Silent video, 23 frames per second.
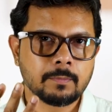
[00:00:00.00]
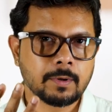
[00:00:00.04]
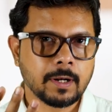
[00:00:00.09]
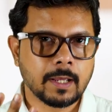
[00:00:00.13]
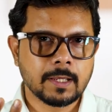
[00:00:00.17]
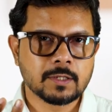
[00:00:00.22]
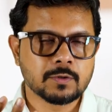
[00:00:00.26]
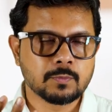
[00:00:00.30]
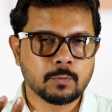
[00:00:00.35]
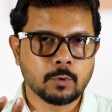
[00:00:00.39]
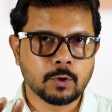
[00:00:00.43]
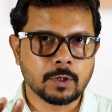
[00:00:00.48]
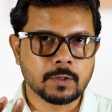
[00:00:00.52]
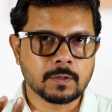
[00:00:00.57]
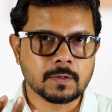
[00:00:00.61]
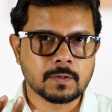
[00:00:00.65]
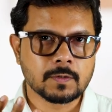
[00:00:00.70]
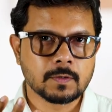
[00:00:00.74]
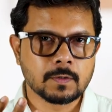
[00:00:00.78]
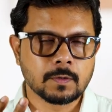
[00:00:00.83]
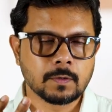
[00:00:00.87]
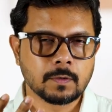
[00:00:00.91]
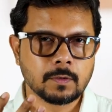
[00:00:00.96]
price
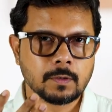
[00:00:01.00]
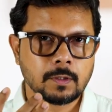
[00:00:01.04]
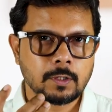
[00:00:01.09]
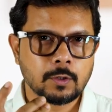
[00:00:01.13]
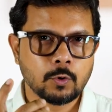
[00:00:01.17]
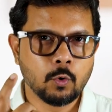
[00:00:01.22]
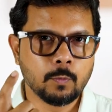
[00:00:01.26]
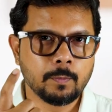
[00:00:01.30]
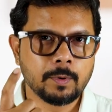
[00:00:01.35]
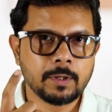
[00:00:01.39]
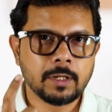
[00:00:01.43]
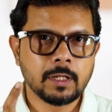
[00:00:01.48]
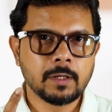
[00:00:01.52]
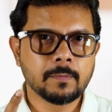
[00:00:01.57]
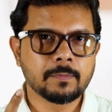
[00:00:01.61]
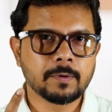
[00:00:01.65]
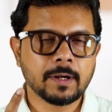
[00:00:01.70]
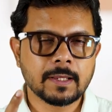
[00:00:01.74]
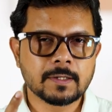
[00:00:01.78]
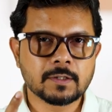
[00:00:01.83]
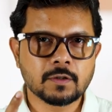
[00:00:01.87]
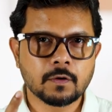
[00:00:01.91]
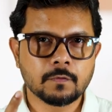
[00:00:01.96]
points: the opening
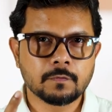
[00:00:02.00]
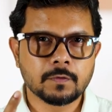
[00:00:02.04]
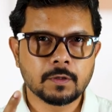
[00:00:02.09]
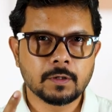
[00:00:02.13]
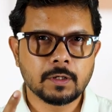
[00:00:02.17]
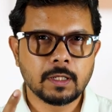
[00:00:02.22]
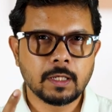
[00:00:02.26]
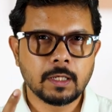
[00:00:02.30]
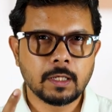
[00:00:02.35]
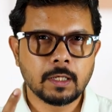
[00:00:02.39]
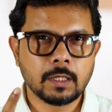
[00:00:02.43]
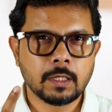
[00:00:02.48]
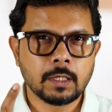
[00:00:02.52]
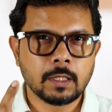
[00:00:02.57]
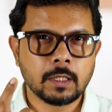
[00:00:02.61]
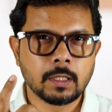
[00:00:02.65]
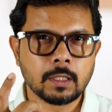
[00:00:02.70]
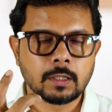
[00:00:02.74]
price of the day,